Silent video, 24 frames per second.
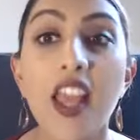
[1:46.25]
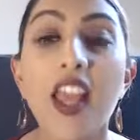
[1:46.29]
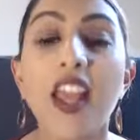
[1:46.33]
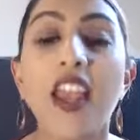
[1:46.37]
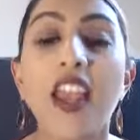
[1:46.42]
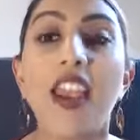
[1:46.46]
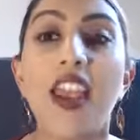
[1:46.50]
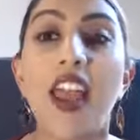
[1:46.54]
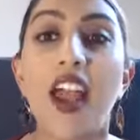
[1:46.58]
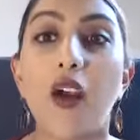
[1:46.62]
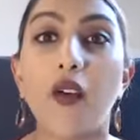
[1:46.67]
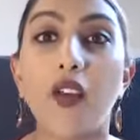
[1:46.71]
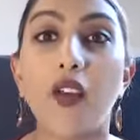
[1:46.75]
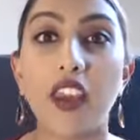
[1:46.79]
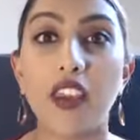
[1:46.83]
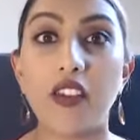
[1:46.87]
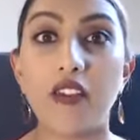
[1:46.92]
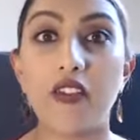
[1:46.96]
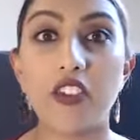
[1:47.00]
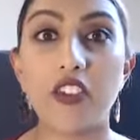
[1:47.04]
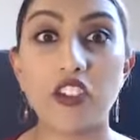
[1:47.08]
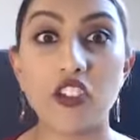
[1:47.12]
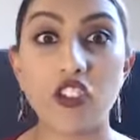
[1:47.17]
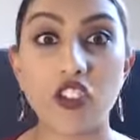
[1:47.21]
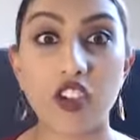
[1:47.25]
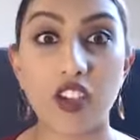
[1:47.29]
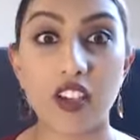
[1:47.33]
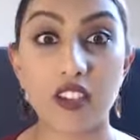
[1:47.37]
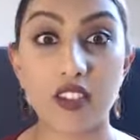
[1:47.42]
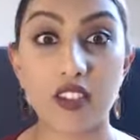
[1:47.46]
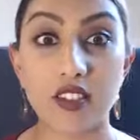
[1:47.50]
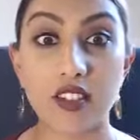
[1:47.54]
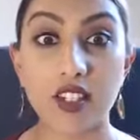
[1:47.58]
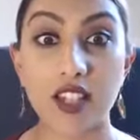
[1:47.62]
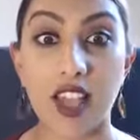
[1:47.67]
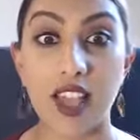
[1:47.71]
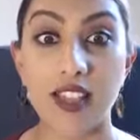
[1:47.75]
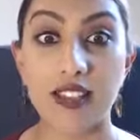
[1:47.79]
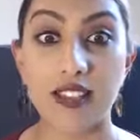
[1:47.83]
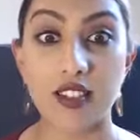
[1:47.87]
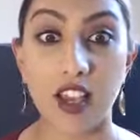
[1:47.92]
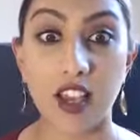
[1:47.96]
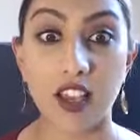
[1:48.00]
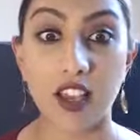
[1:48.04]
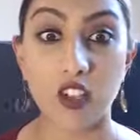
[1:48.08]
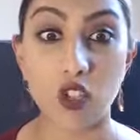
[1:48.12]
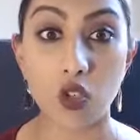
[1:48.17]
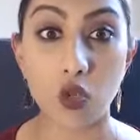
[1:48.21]
Now, even just as
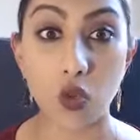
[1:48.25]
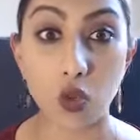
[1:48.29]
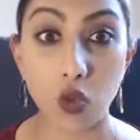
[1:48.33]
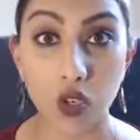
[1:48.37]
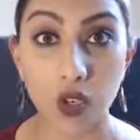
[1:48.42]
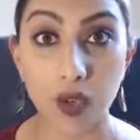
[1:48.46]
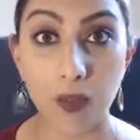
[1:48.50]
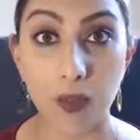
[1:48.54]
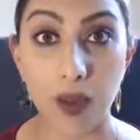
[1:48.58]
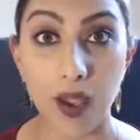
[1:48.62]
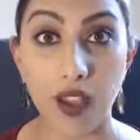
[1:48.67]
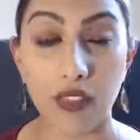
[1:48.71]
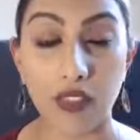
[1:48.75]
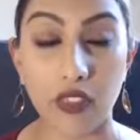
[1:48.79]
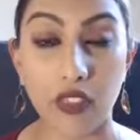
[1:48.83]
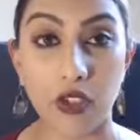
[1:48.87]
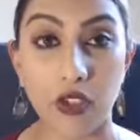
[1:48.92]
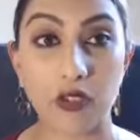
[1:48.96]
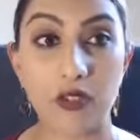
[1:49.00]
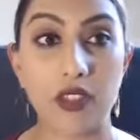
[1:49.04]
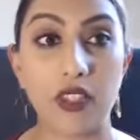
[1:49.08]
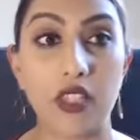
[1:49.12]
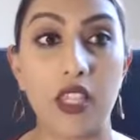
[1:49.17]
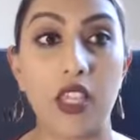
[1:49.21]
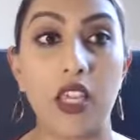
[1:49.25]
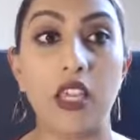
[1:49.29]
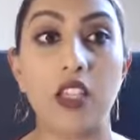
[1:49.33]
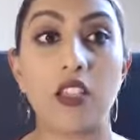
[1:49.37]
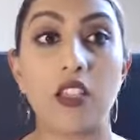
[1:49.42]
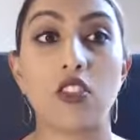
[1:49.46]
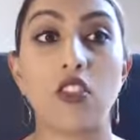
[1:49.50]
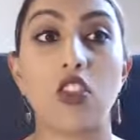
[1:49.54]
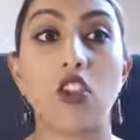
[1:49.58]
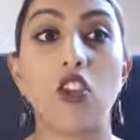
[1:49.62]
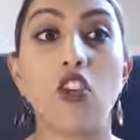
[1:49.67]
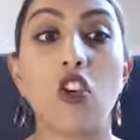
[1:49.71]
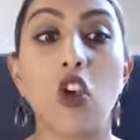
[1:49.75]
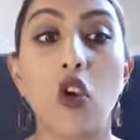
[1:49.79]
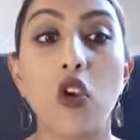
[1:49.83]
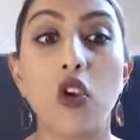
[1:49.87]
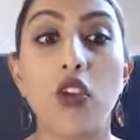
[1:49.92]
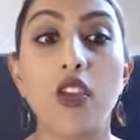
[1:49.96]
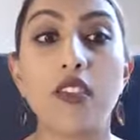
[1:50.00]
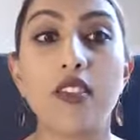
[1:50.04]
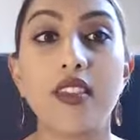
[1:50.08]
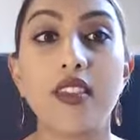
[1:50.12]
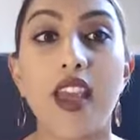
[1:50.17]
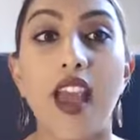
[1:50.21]
I talk about those things,
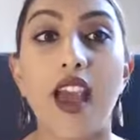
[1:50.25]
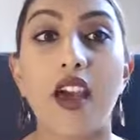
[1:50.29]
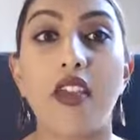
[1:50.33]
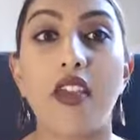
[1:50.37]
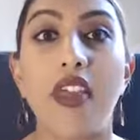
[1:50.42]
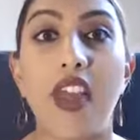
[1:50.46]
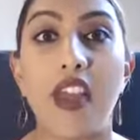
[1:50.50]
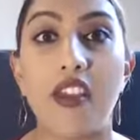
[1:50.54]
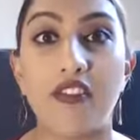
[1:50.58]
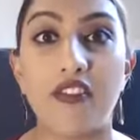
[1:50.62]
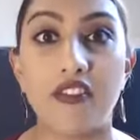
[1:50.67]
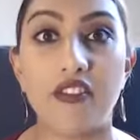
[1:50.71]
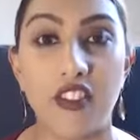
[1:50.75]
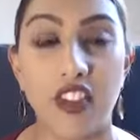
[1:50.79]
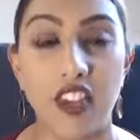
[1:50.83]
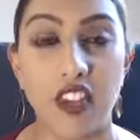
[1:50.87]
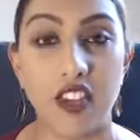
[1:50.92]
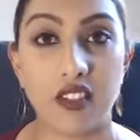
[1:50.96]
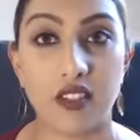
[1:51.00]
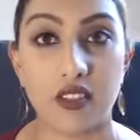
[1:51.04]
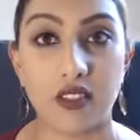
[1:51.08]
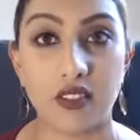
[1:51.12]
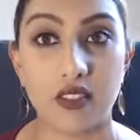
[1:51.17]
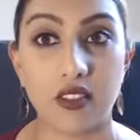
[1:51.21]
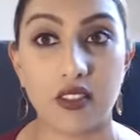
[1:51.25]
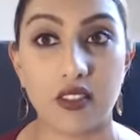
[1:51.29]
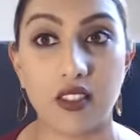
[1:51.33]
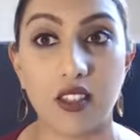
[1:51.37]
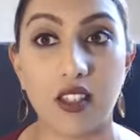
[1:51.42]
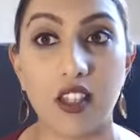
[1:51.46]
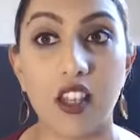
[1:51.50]
notice how that feels.